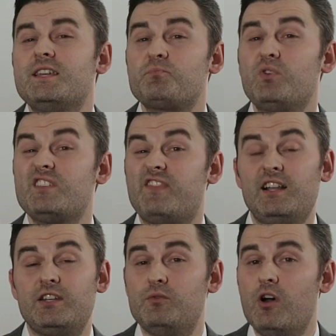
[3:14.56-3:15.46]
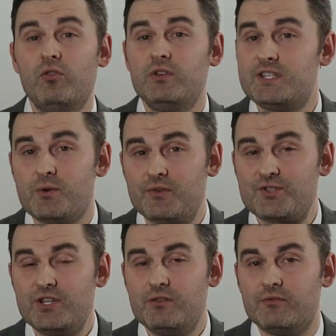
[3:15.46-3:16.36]
This brings value not only to our
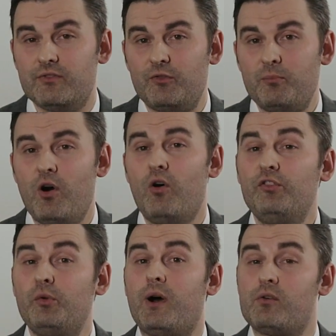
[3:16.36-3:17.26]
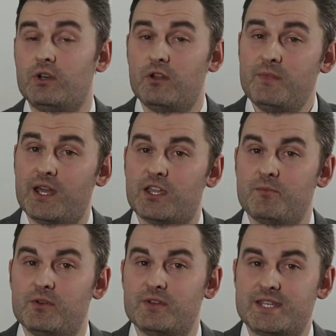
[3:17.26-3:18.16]
students, but also our alumni
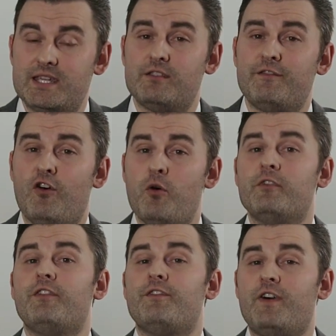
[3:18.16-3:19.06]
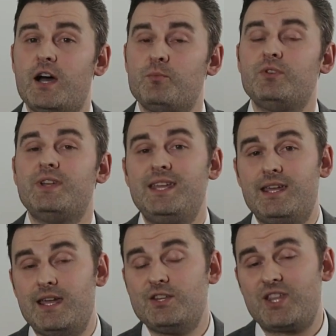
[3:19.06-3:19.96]
community in the form of a vibrant,
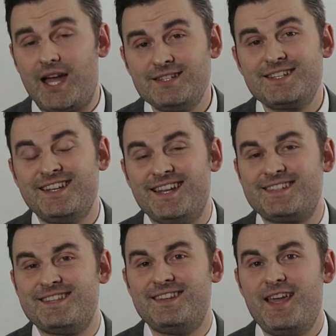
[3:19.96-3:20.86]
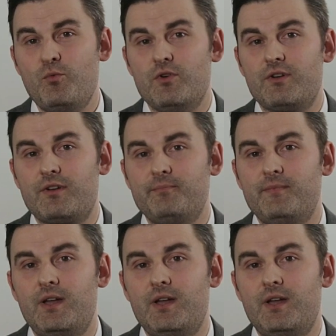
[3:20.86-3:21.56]
engaged and connected network.